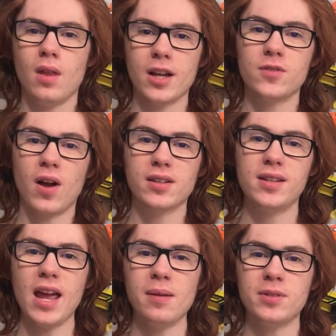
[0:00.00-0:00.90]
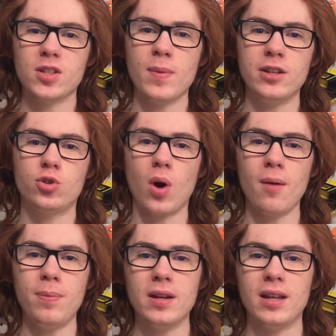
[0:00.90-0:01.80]
Xbox Games has made
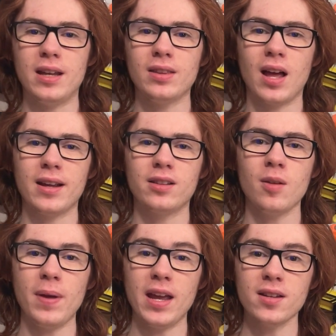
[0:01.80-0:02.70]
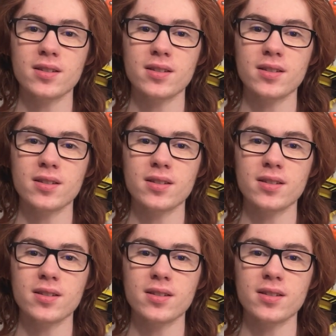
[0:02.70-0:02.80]
drop-in inline clip and